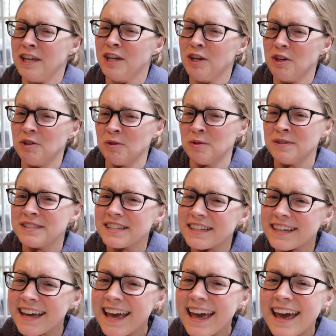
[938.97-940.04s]
cute.
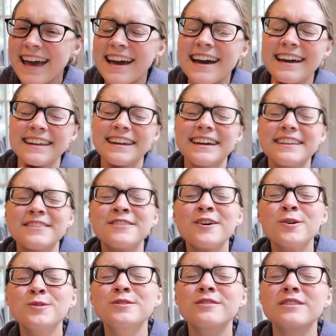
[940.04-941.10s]
And I,
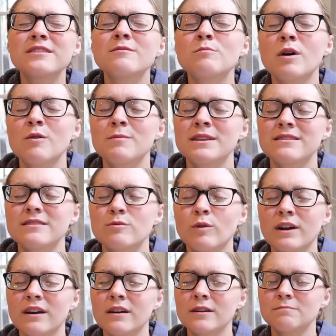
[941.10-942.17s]
those are the moments
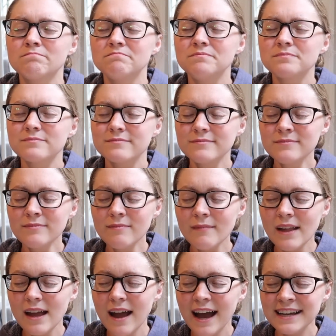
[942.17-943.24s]
where
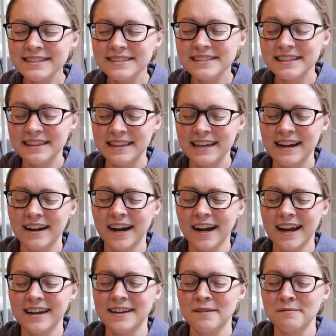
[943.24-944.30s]
I sit there
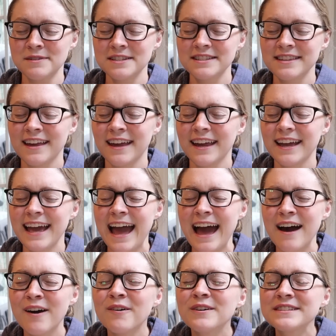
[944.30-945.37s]
and I'm just like,
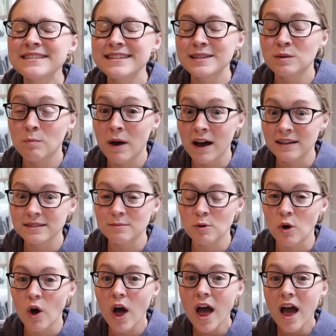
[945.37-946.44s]
how is this
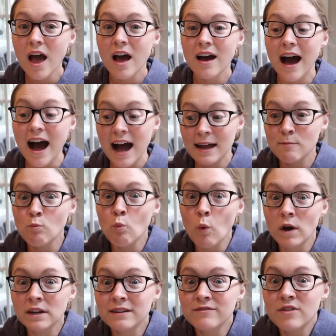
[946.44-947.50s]
possible? I'm
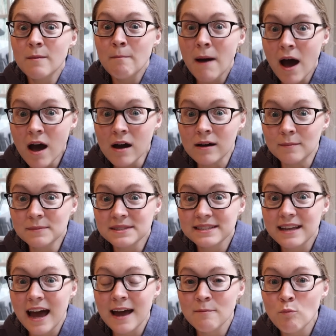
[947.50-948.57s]
one of the moms.
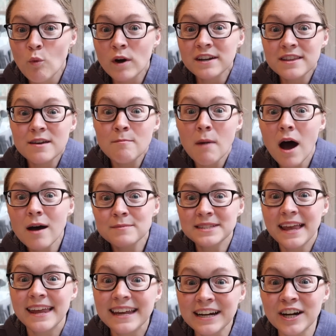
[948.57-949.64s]
I'm one of the moms
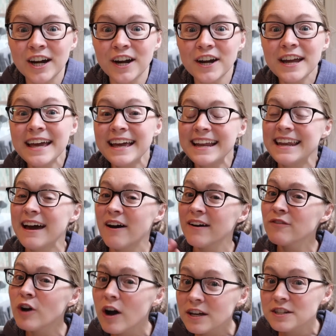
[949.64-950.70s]
here. Now,
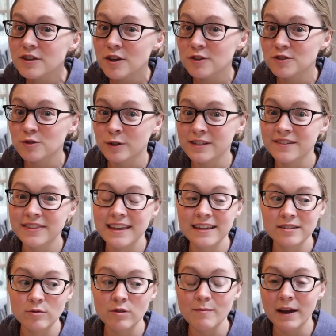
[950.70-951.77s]
I've gone to those sorts of
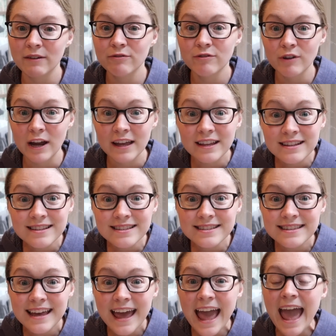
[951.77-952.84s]
things with my
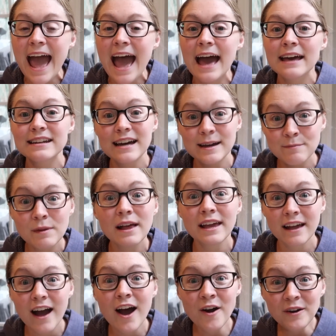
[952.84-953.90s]
friends, and I'm
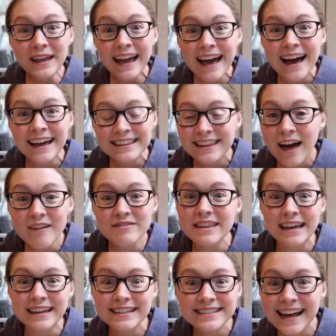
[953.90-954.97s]
like, oh yeah, I love
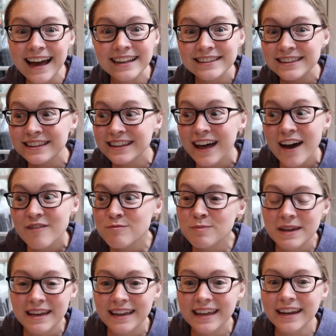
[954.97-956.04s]
this. I love
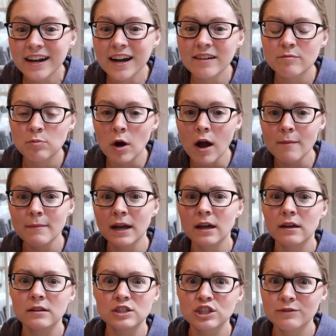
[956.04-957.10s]
being here. I've brought
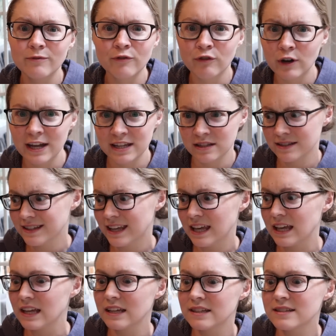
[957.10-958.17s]
my friends'
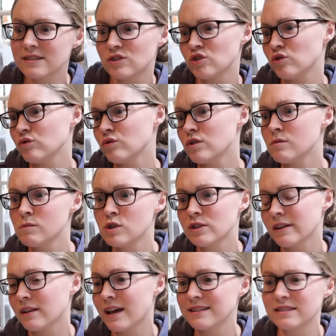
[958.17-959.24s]
kids to the
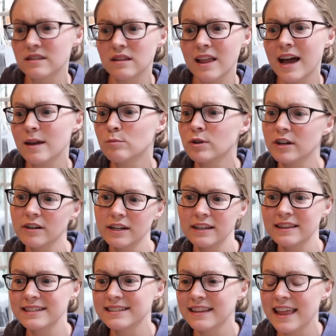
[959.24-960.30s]
music class at the library
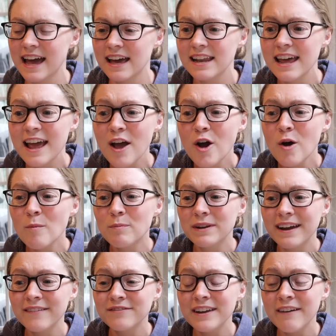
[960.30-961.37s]
and this and that. But
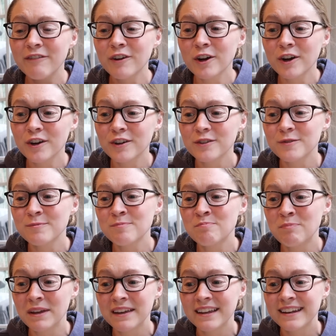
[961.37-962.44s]
I've never
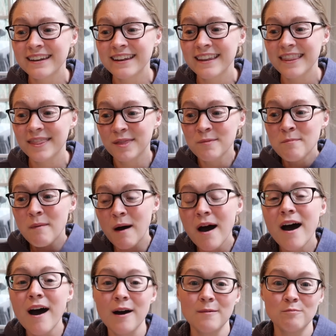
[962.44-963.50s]
been the
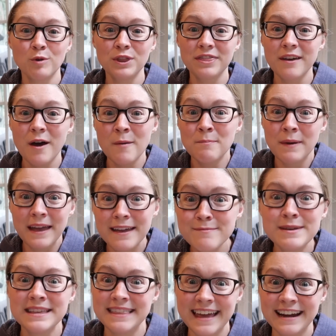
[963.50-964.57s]
mom with a
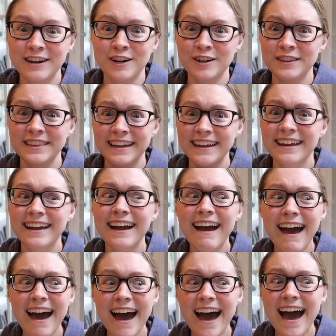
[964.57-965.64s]
baby there and like,
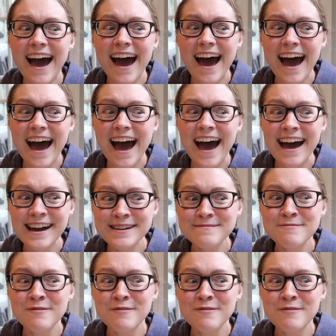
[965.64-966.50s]
I'm